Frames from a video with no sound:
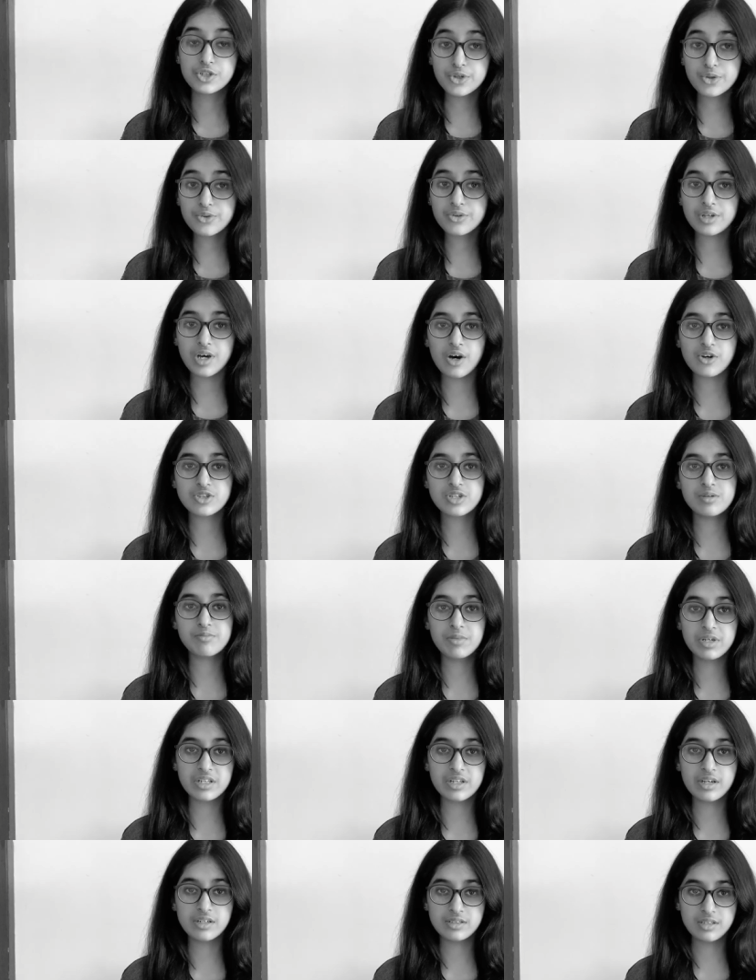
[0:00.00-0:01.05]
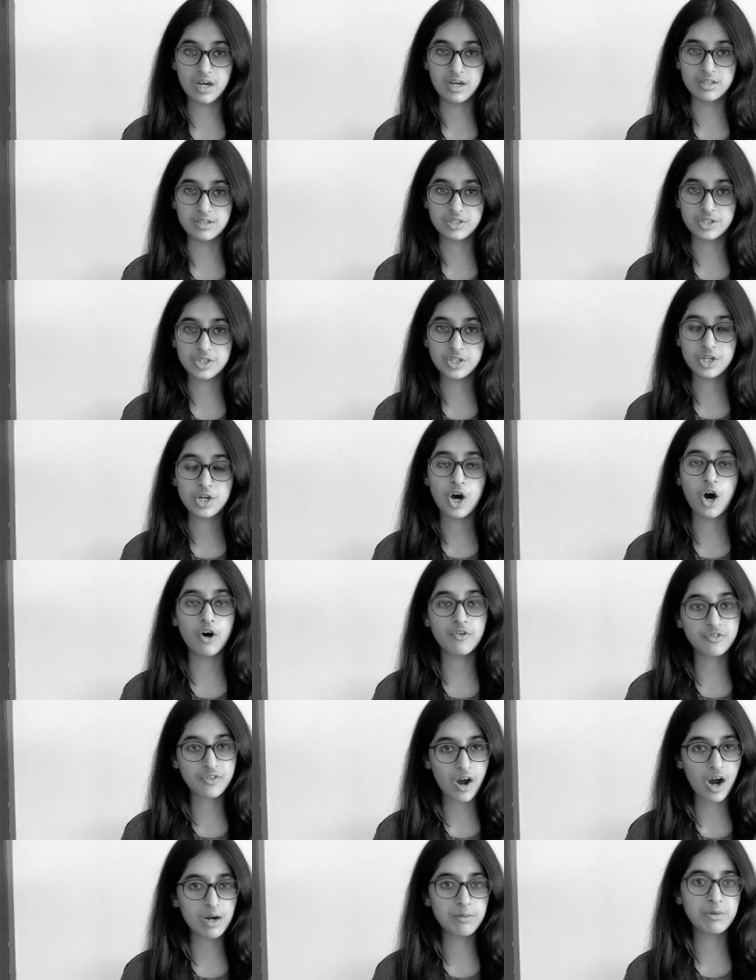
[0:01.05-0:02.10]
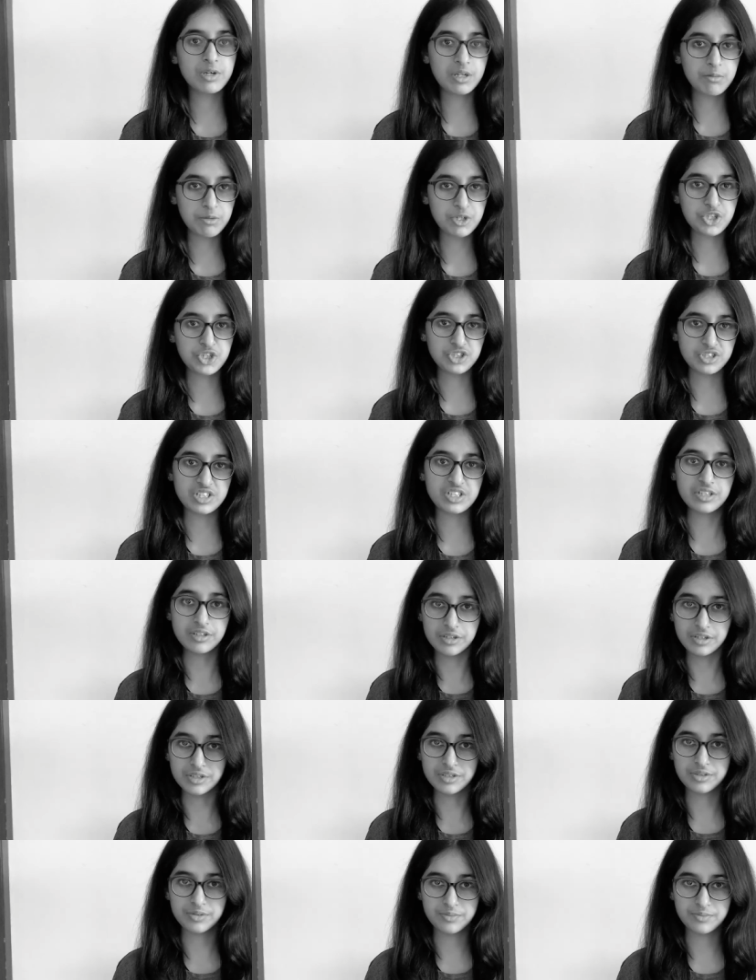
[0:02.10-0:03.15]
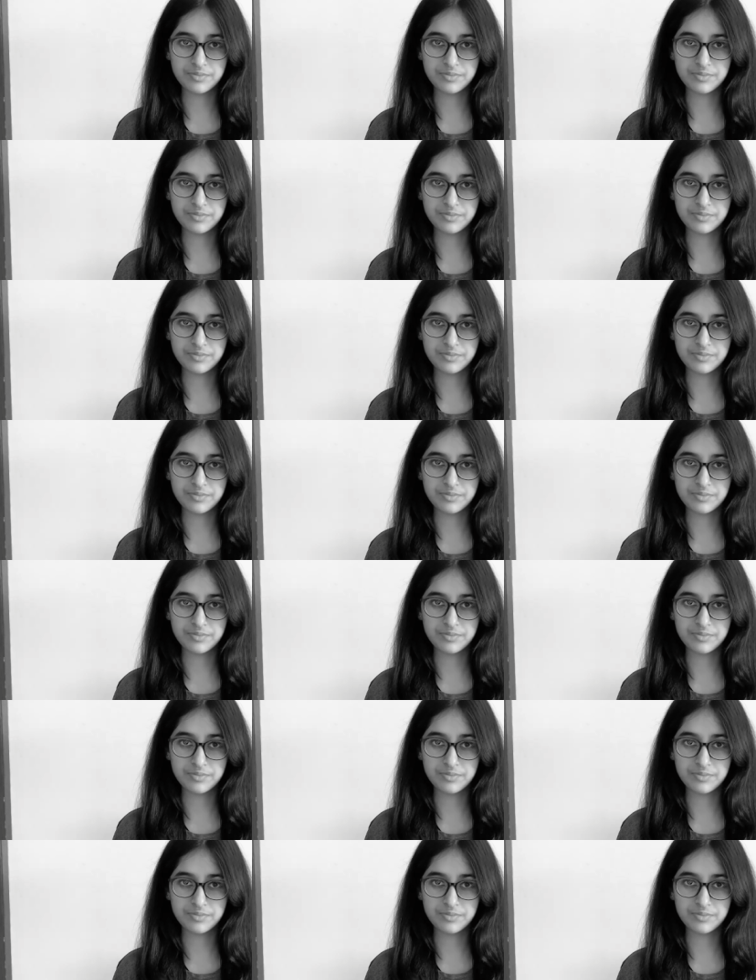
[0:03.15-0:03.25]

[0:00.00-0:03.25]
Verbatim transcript: 2,000 million tons of carbon emissions a year.